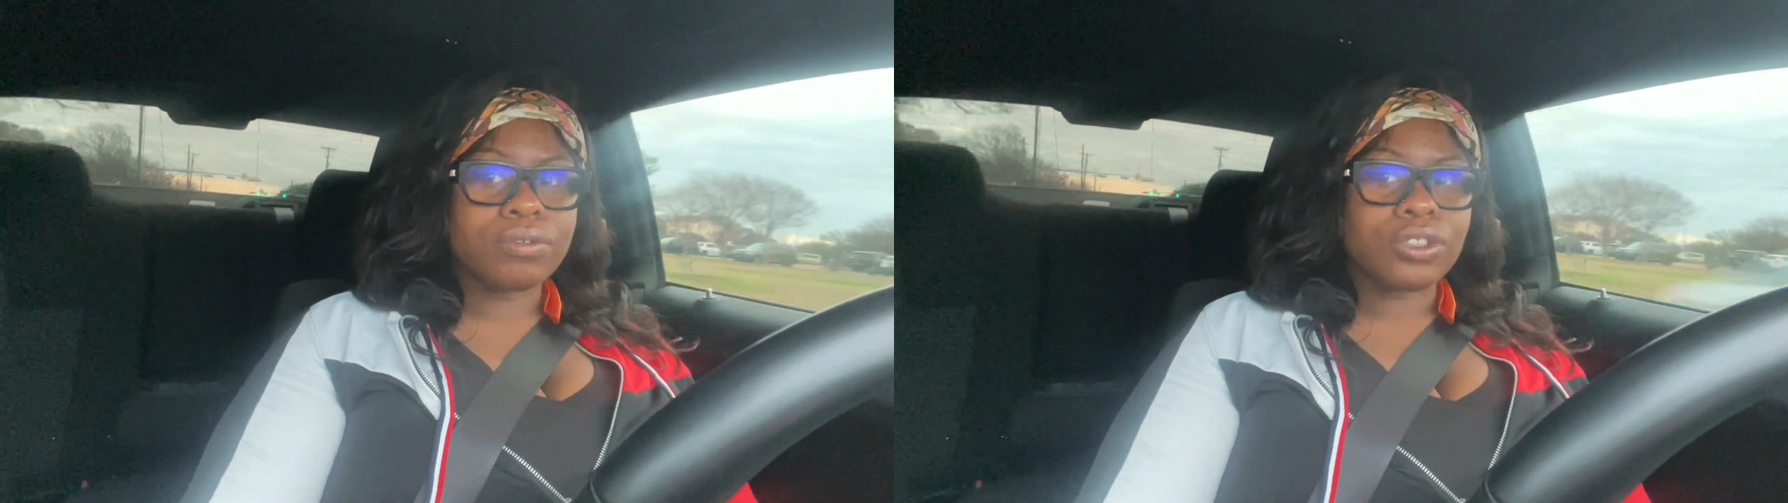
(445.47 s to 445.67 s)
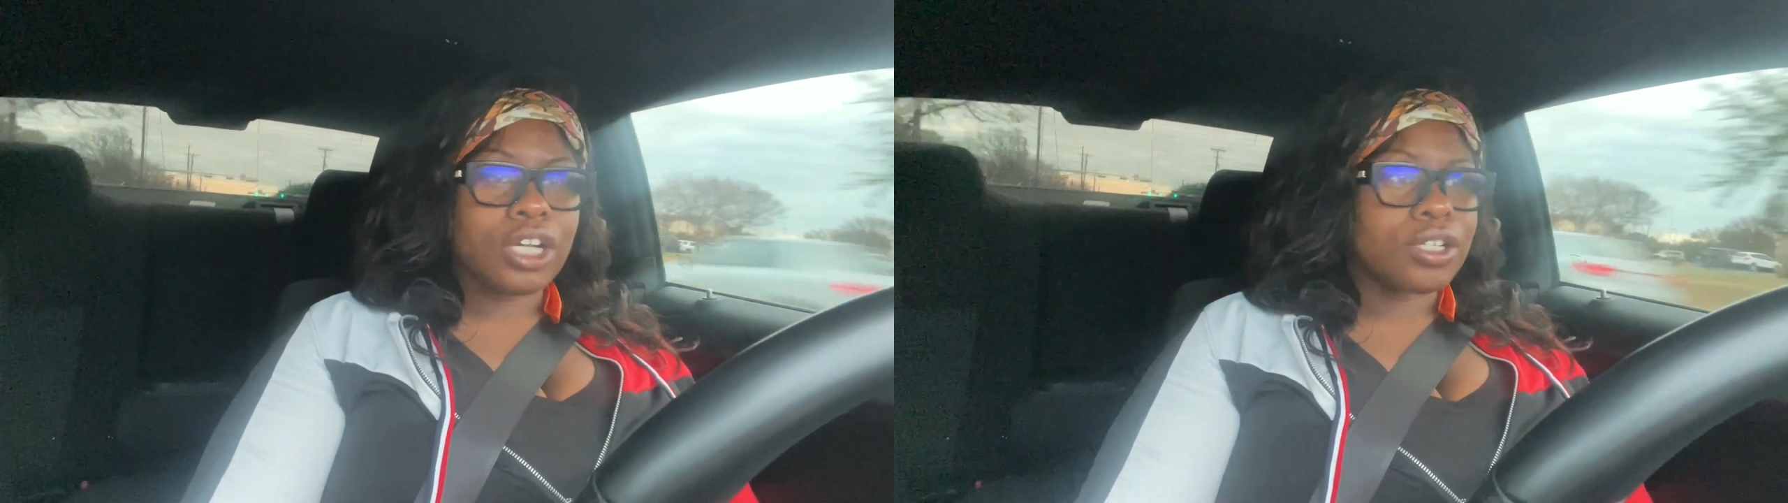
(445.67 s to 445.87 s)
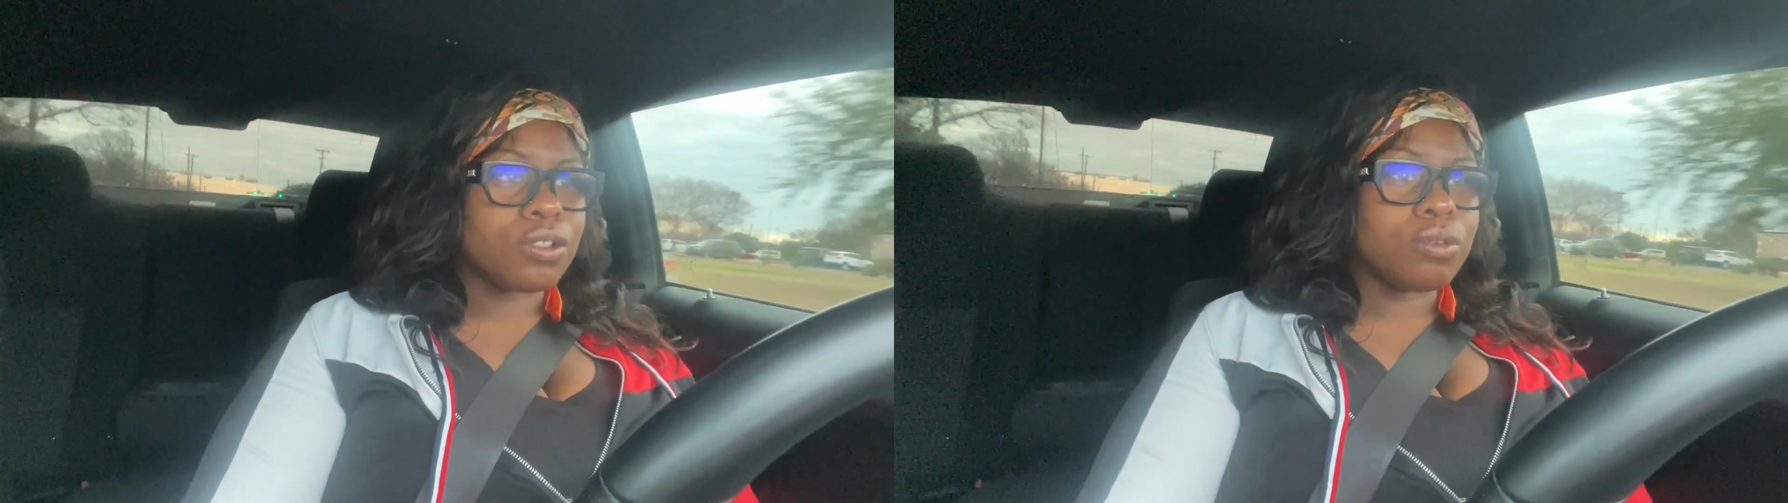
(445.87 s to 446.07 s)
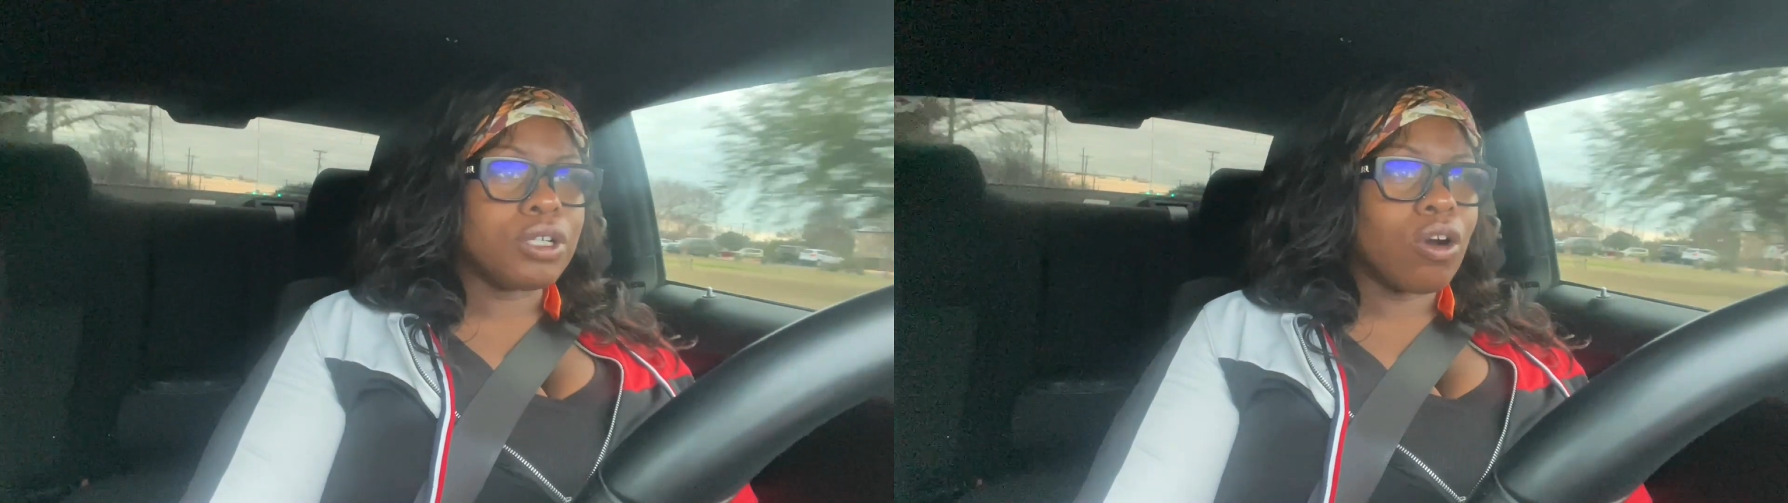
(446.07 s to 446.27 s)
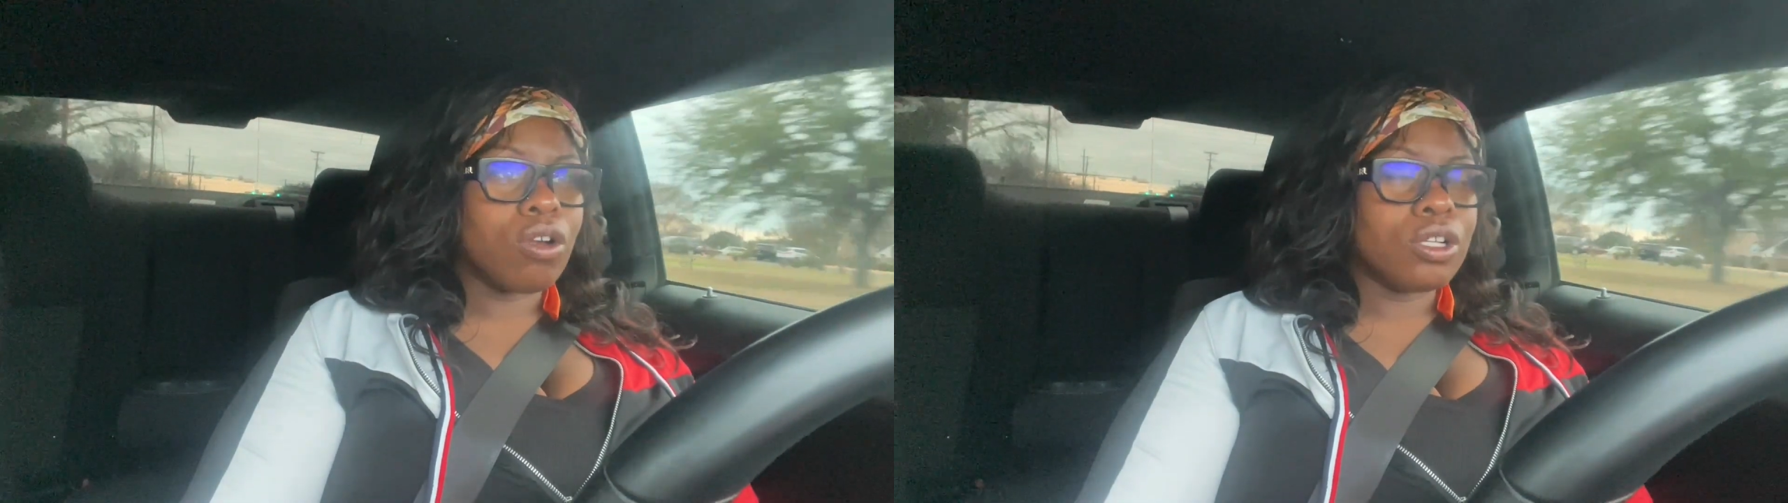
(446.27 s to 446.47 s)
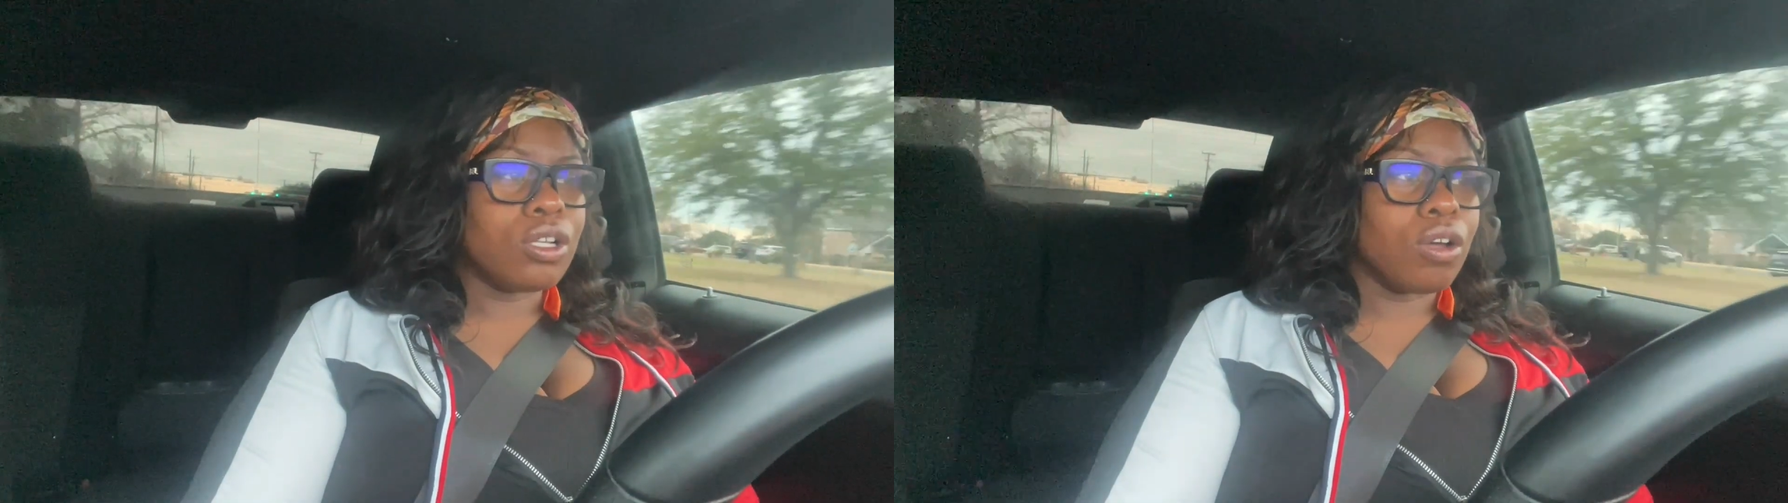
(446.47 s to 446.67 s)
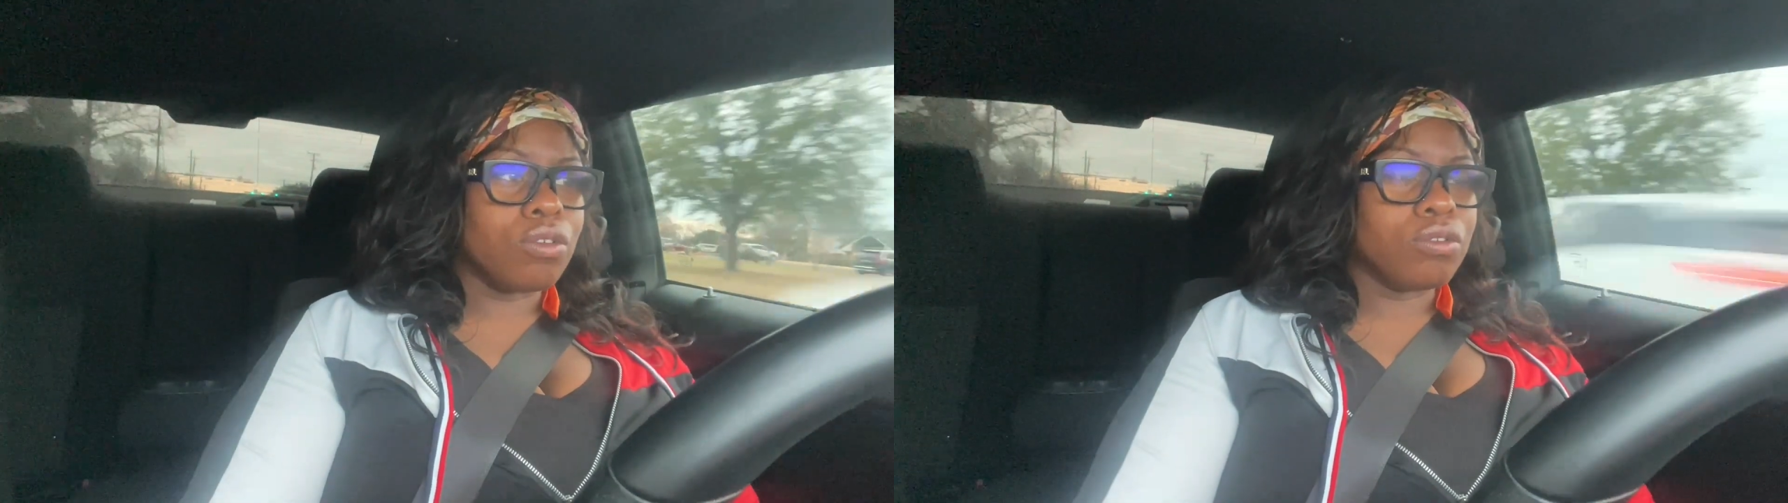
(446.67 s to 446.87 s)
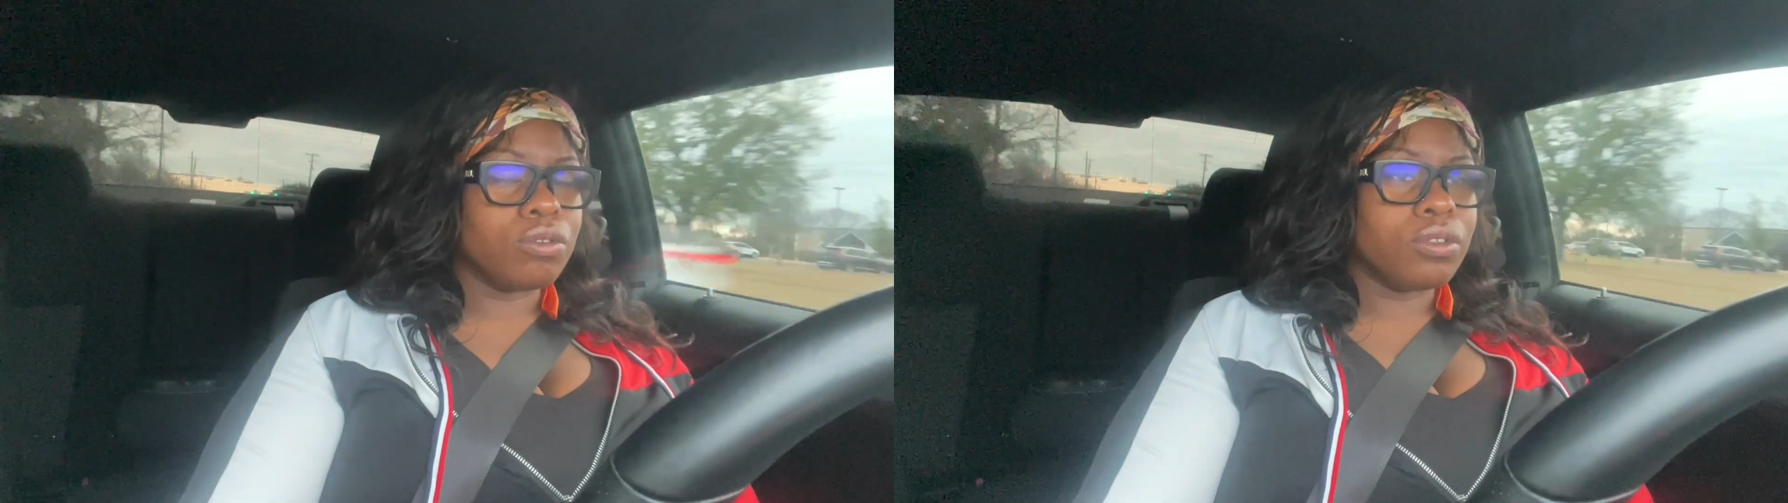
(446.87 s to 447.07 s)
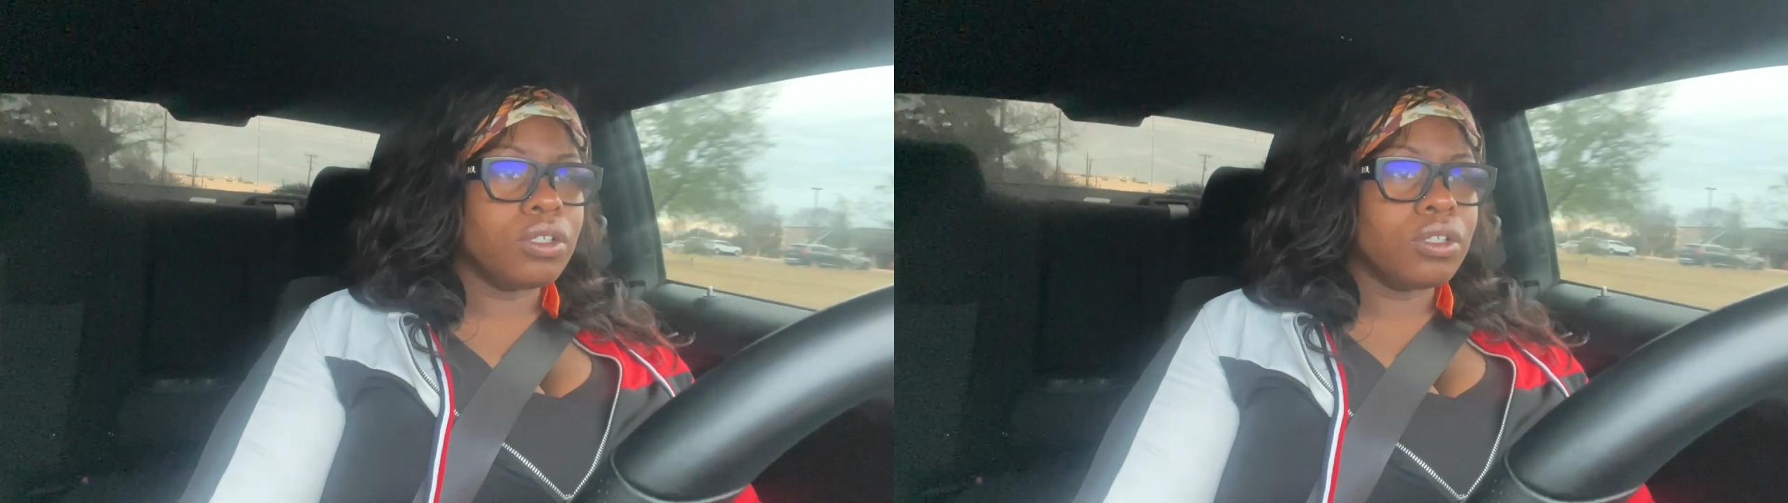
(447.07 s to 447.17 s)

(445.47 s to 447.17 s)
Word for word: trying to do it all alone.